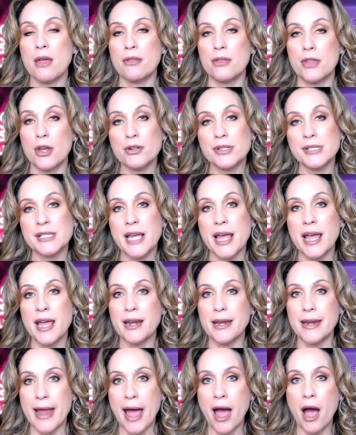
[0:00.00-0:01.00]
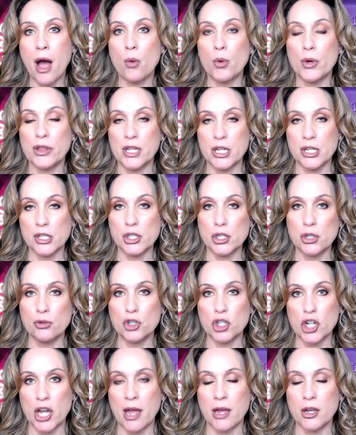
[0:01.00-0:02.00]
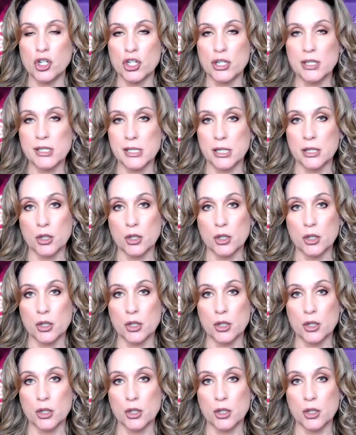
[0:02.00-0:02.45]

They're saying now with these new changes